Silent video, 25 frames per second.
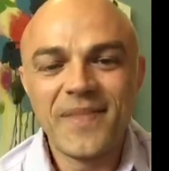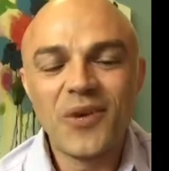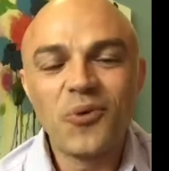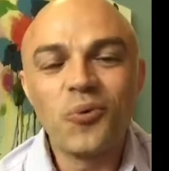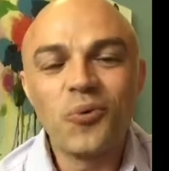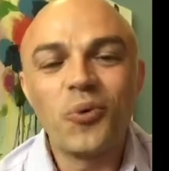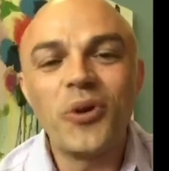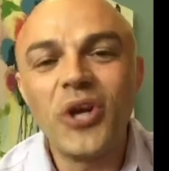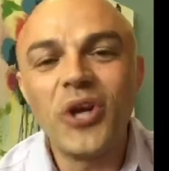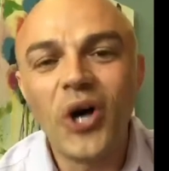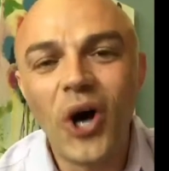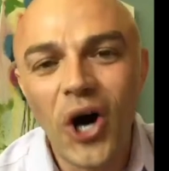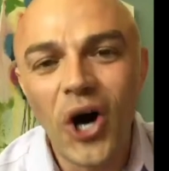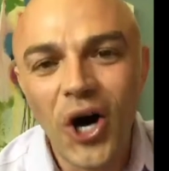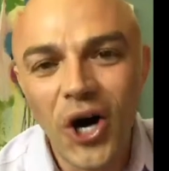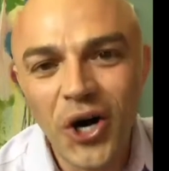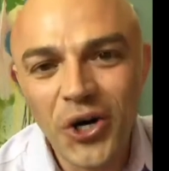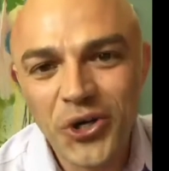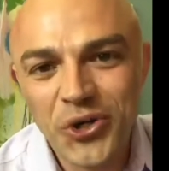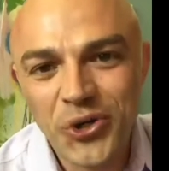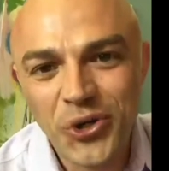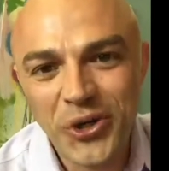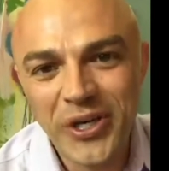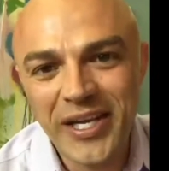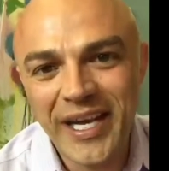We all
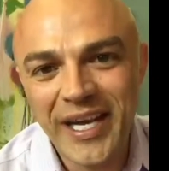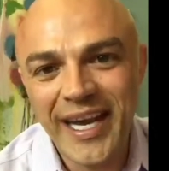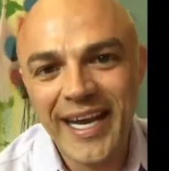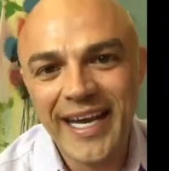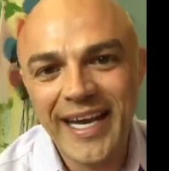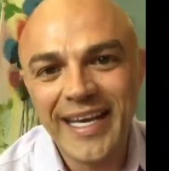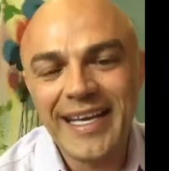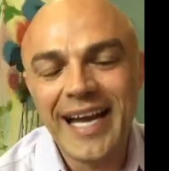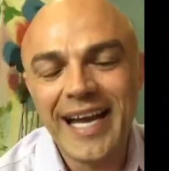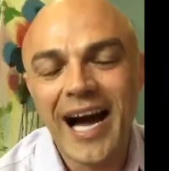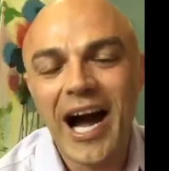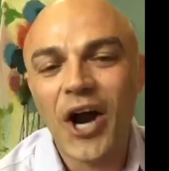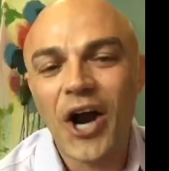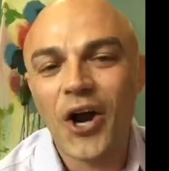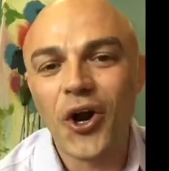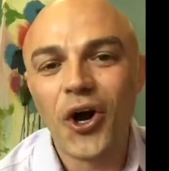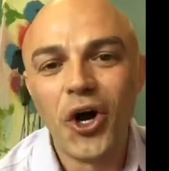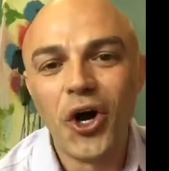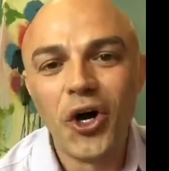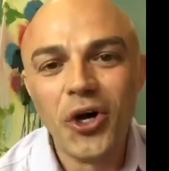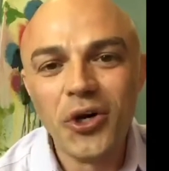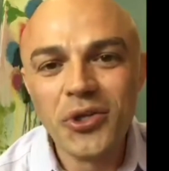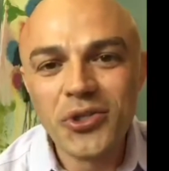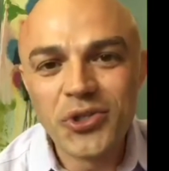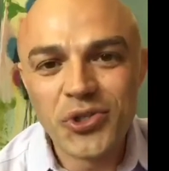create our
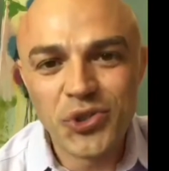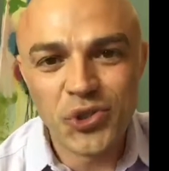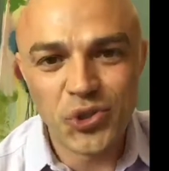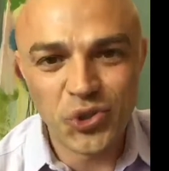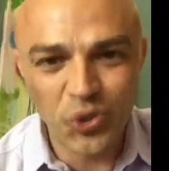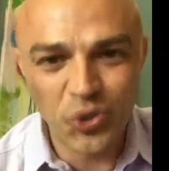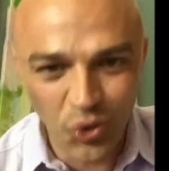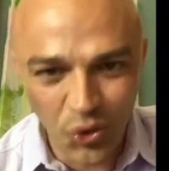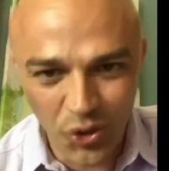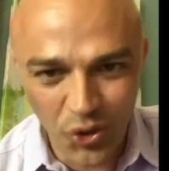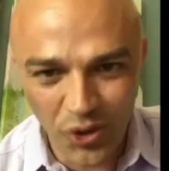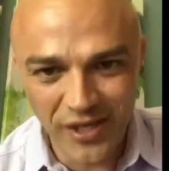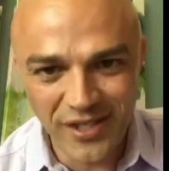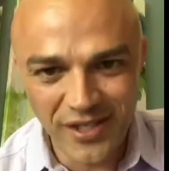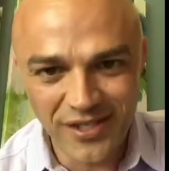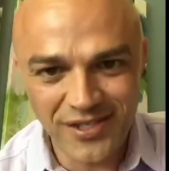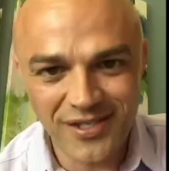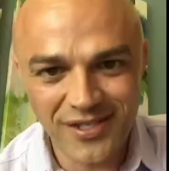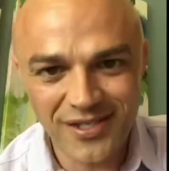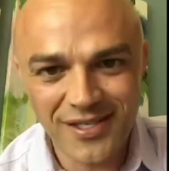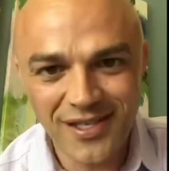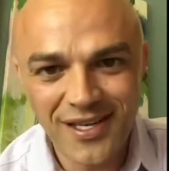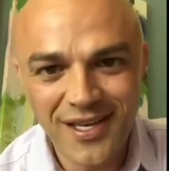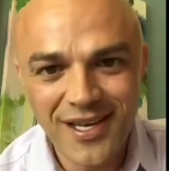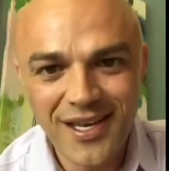own
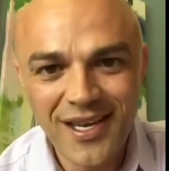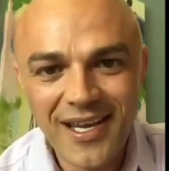stories.